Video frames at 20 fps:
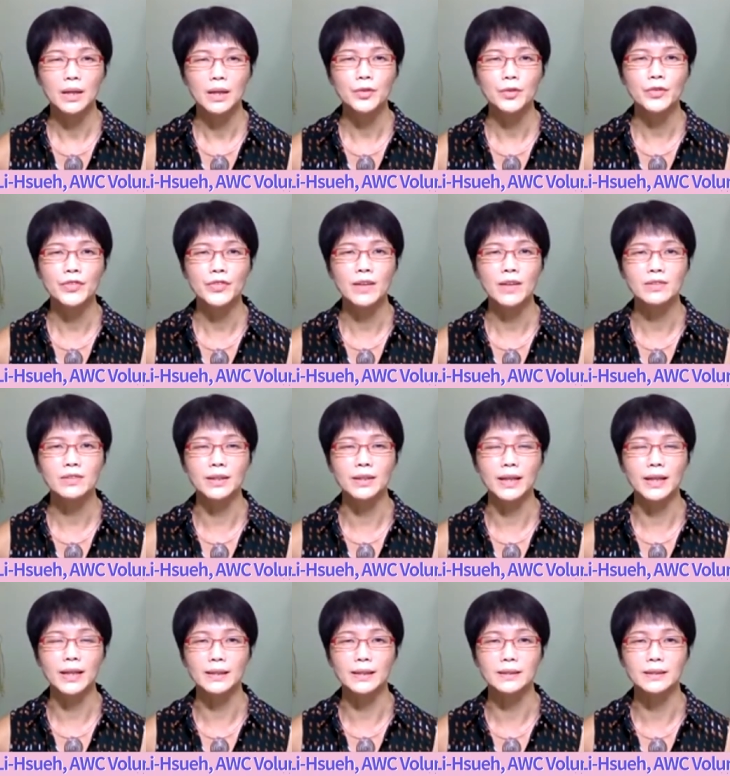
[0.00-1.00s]
In
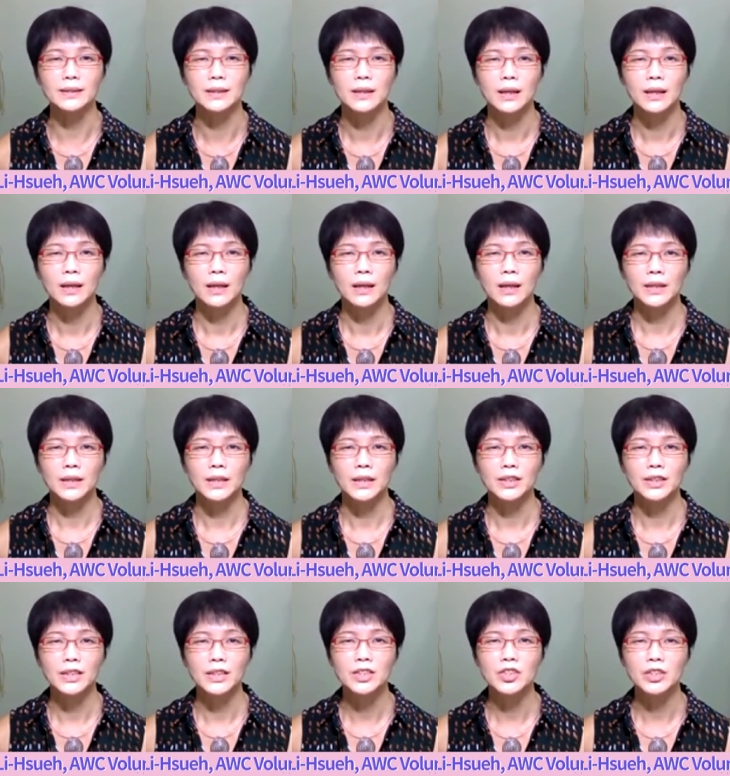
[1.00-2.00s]
2008, the
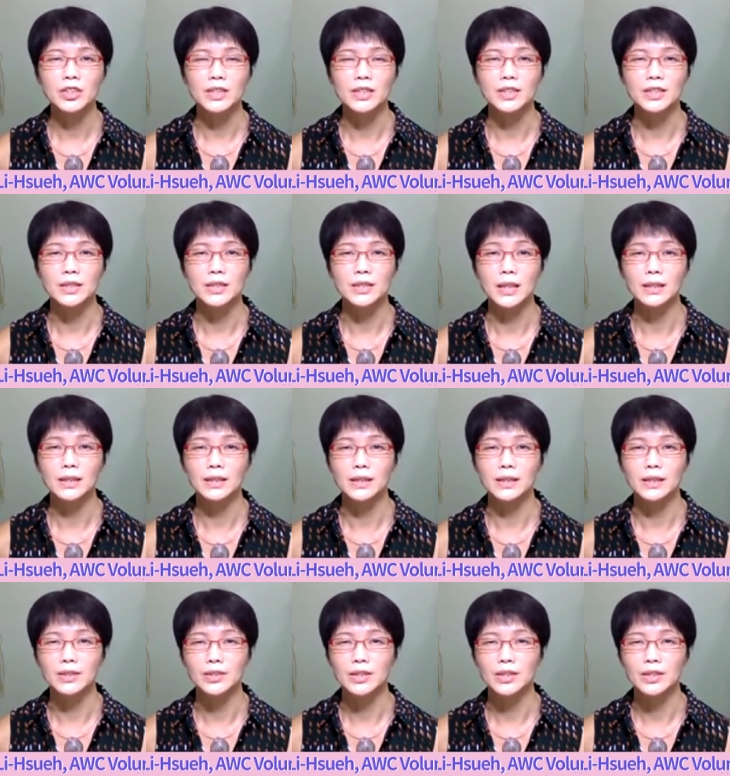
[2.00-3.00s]
Indigenous
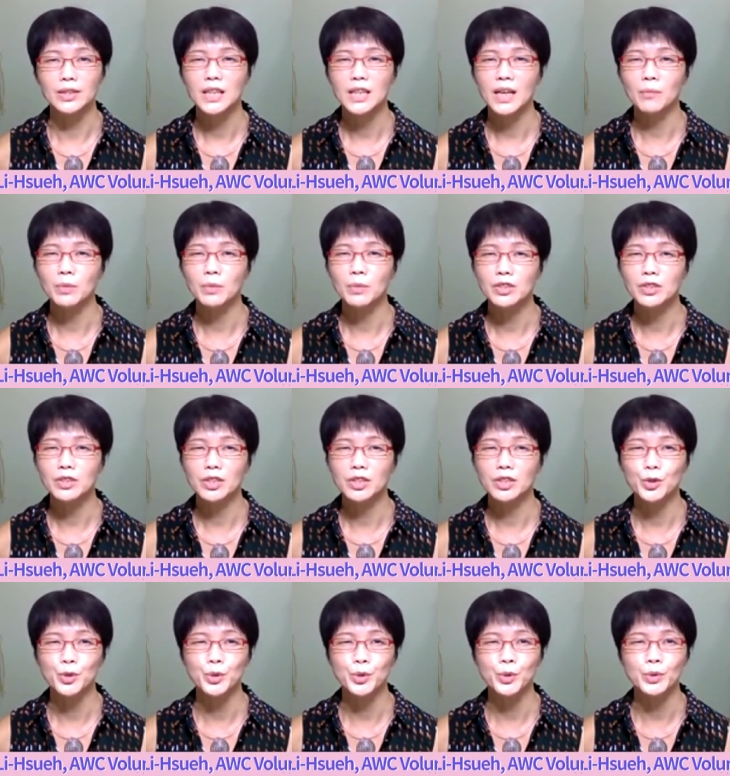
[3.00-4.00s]
Indians established the
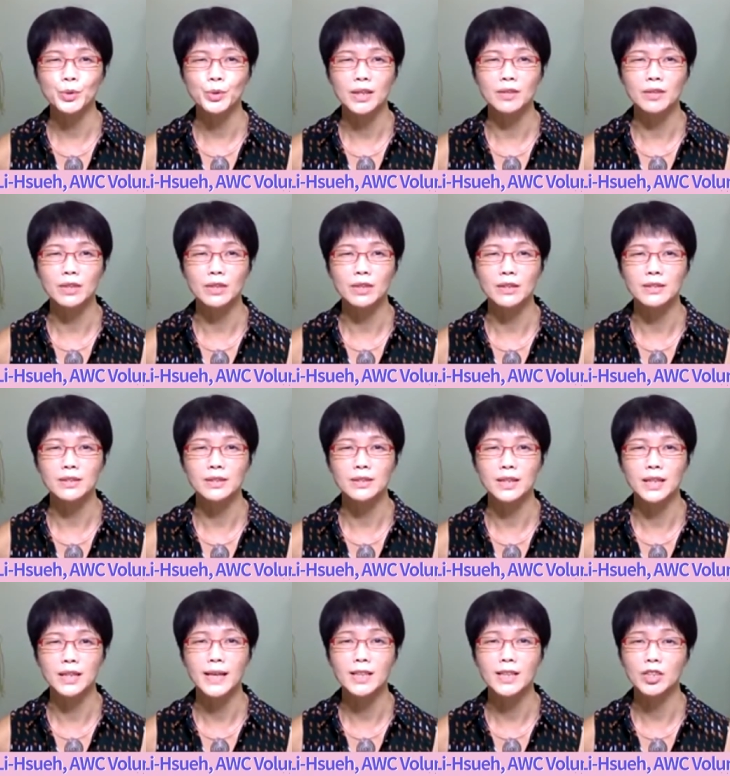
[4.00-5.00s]
Truth and
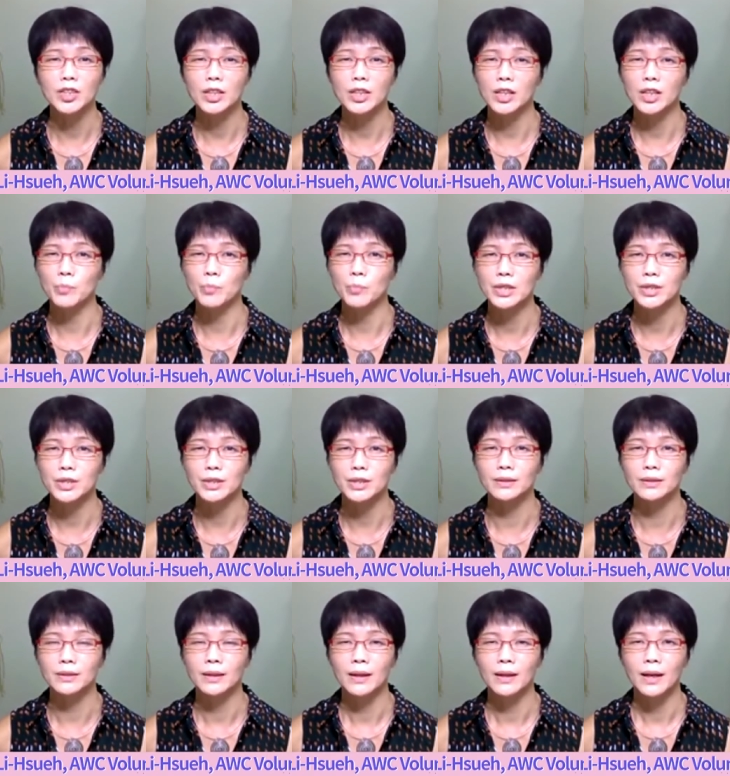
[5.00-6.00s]
Reconciliation
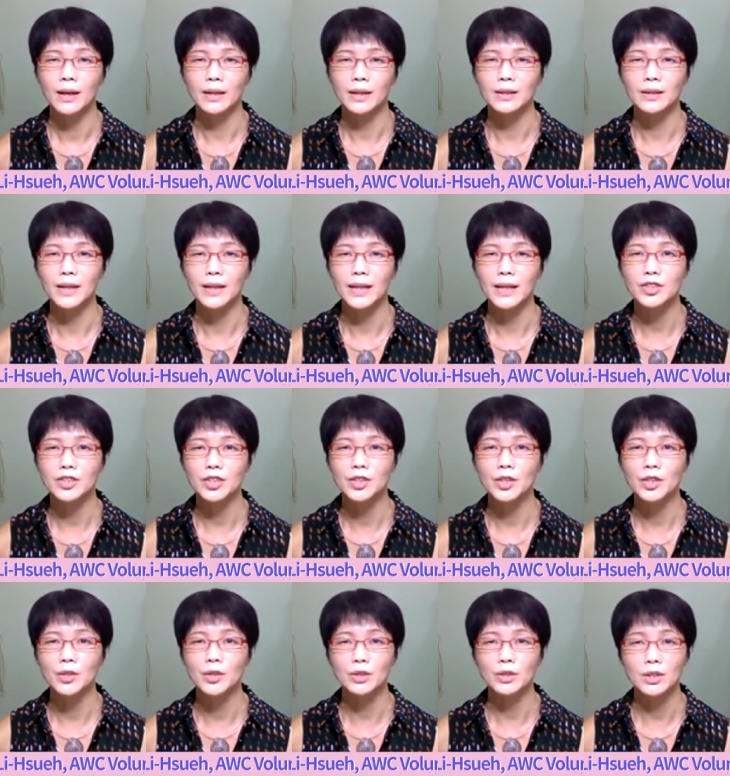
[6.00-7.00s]
Commission, and the
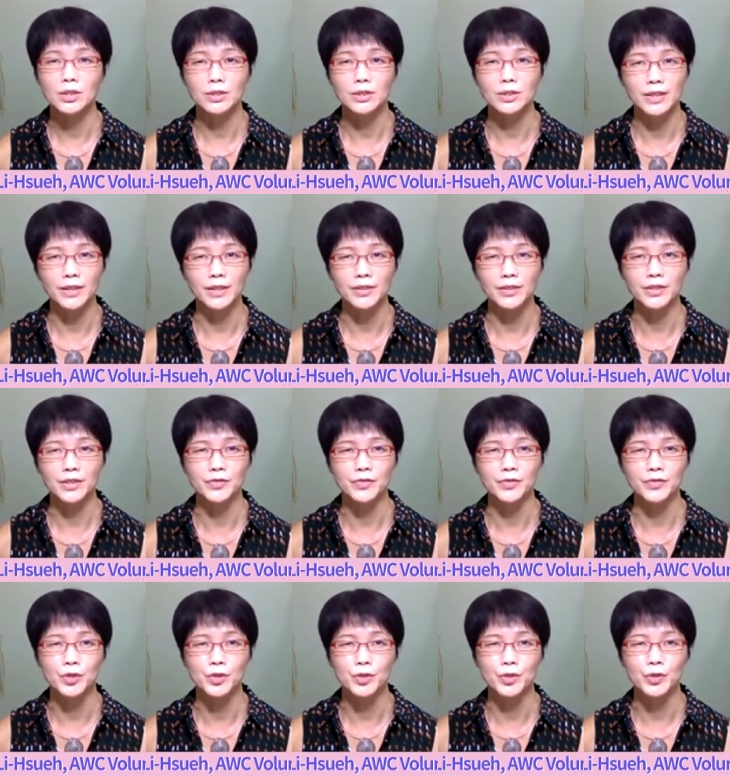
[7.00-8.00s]
National Center
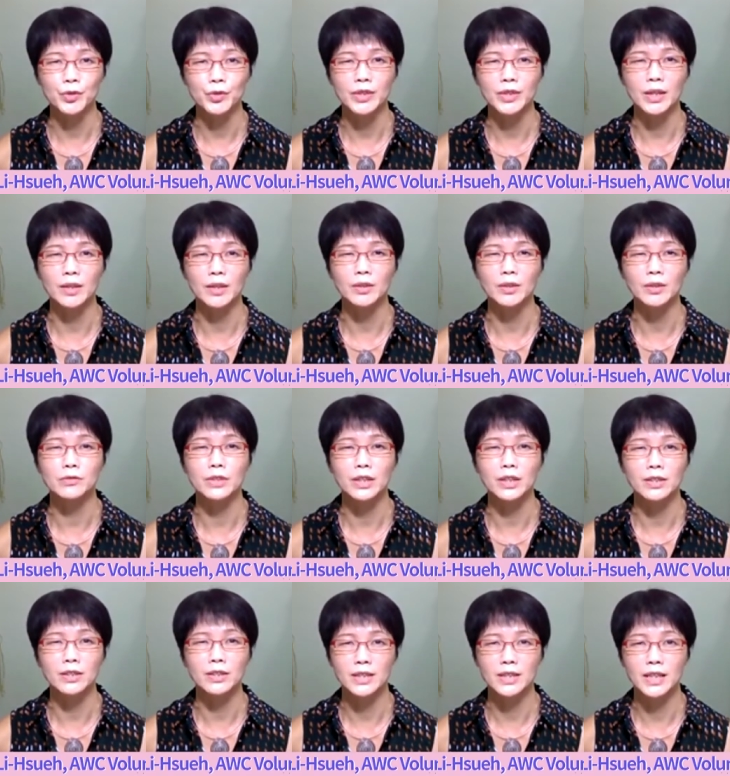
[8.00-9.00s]
for Truth and
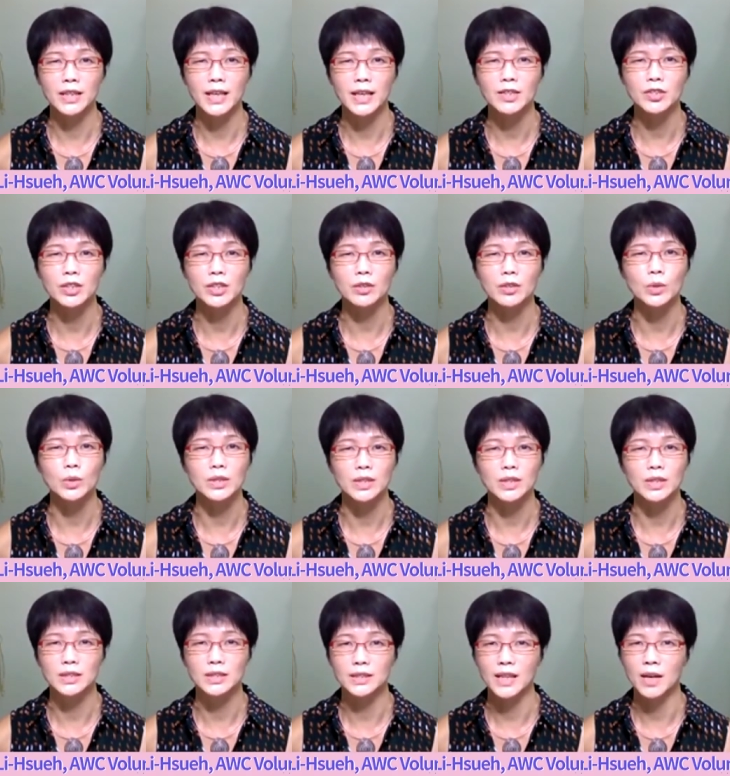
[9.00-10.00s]
Reconciliation
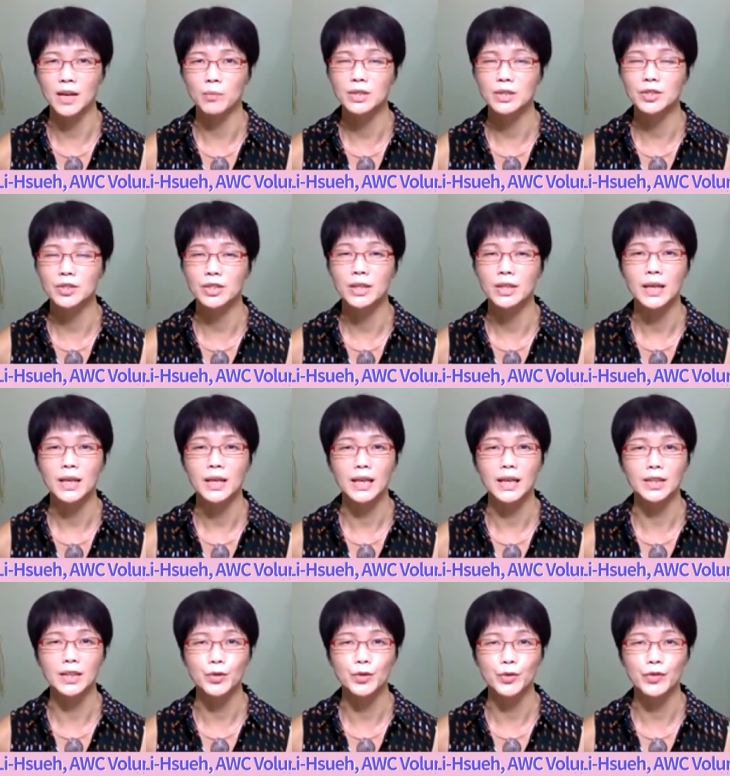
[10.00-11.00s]
was established
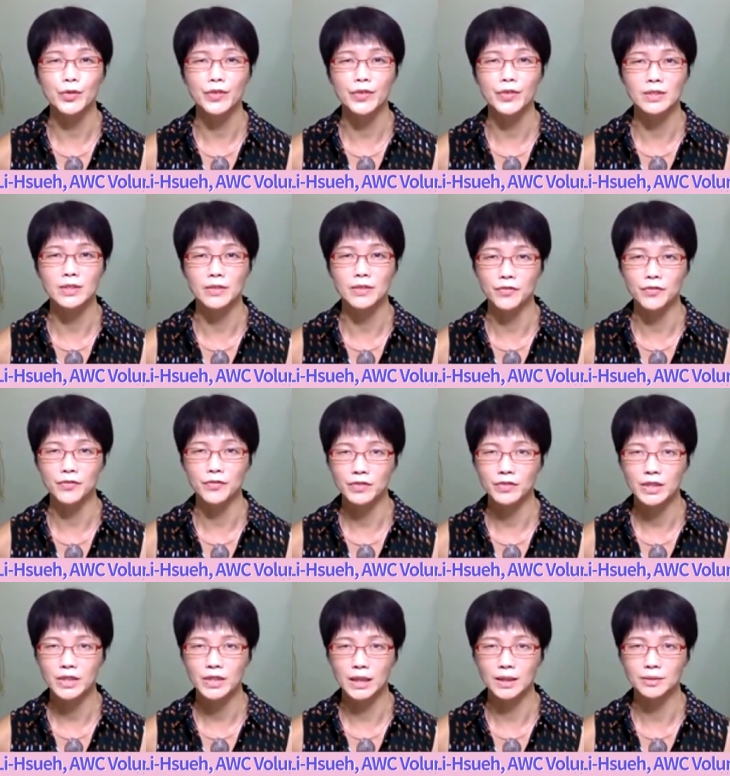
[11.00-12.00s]
in
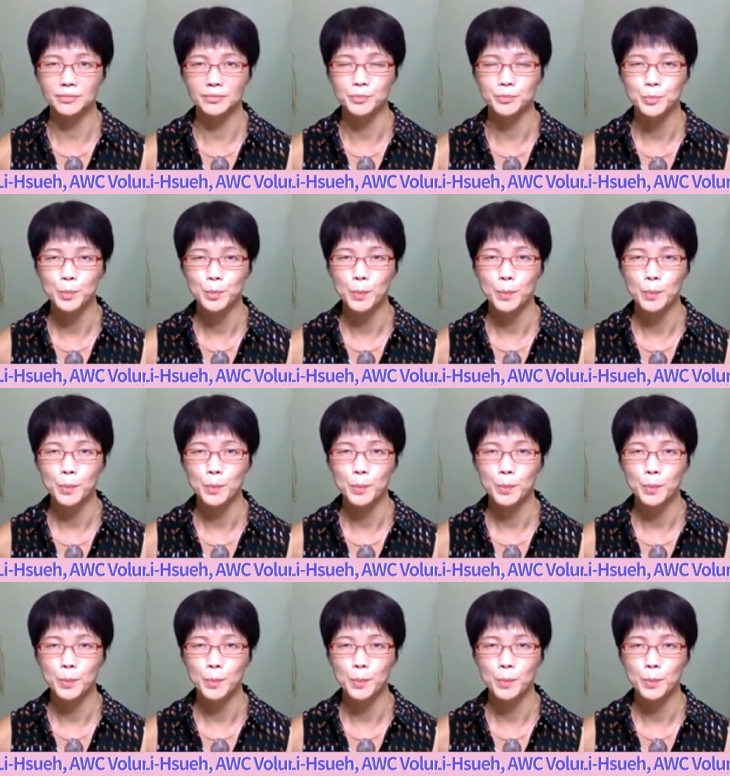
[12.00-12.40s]
2015.